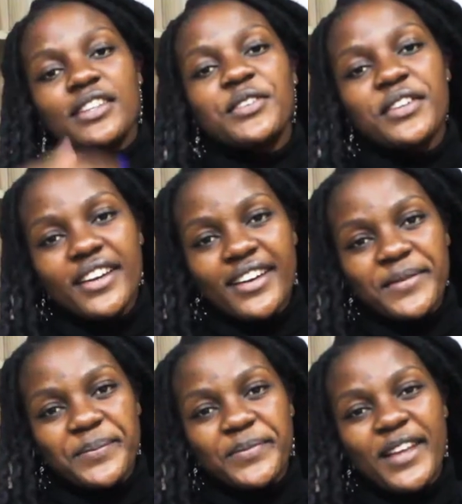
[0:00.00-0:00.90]
So
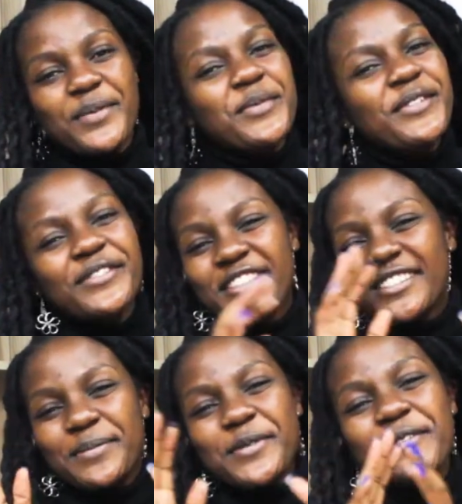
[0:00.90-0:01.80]
yeah more of
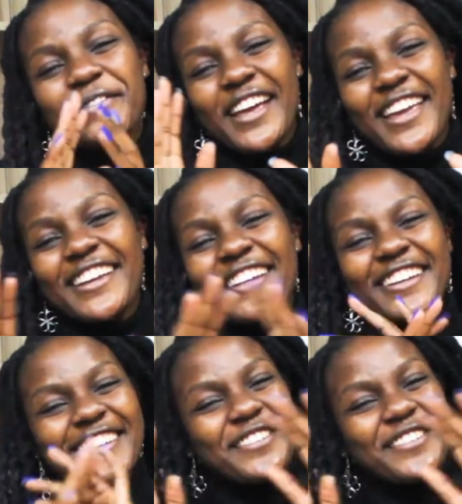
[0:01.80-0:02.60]
just more of like